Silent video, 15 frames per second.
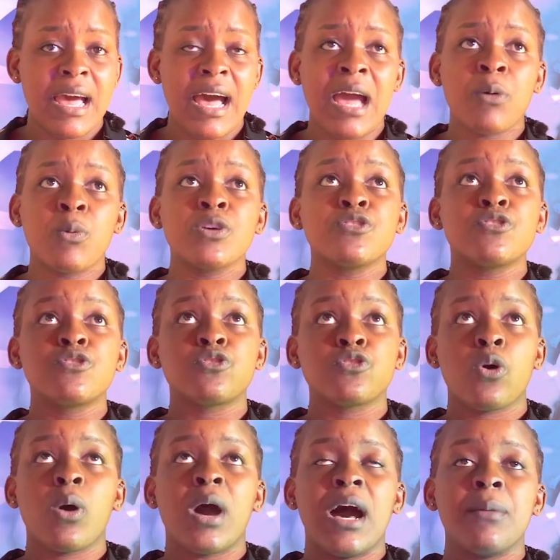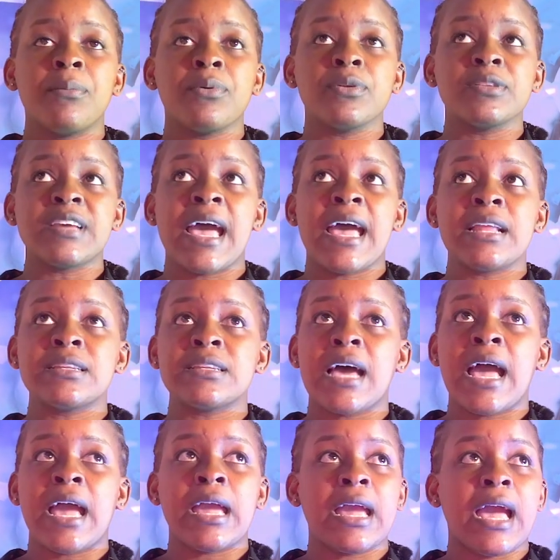I was so humbled, and
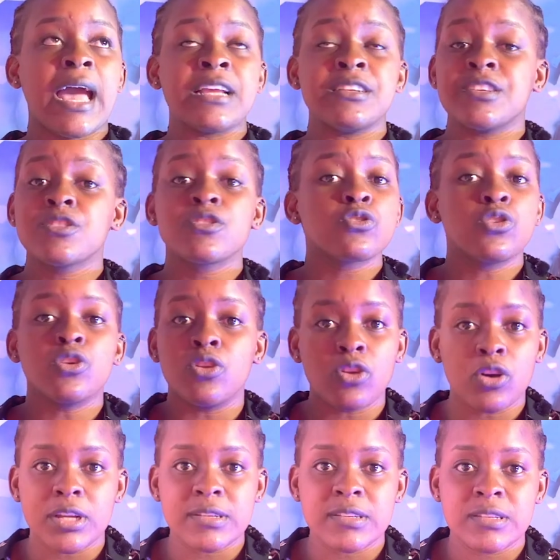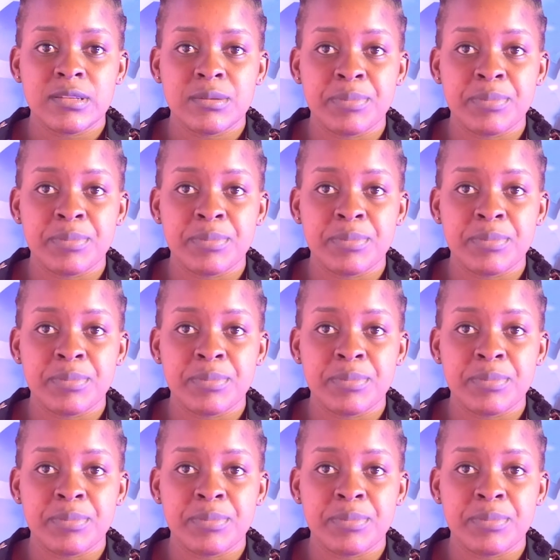I just could not